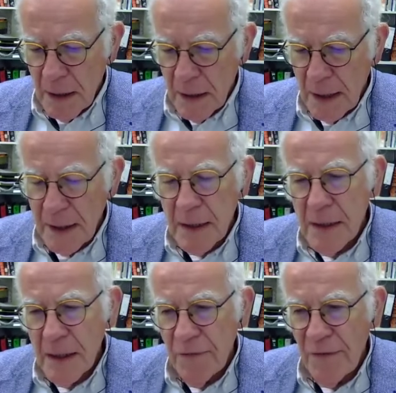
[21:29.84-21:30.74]
That
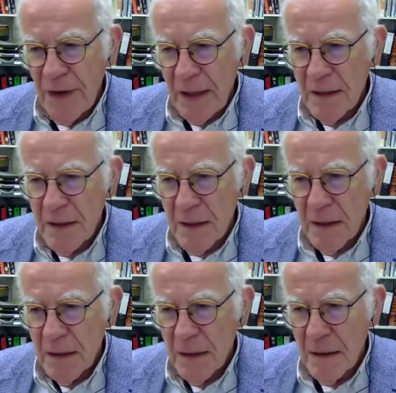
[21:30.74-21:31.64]
is in fact
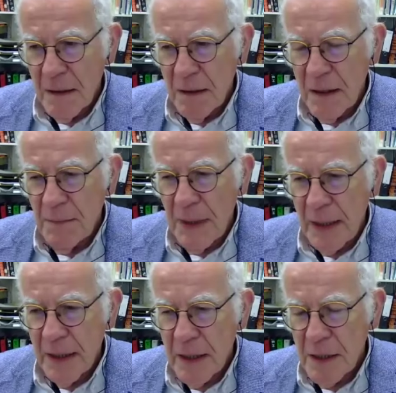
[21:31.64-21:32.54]
the
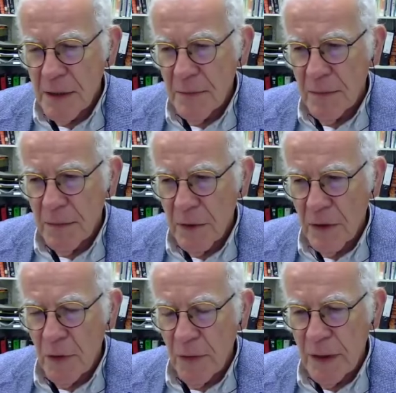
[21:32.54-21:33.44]
mechanism
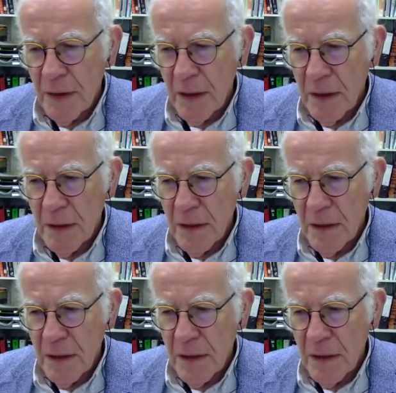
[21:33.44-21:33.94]
going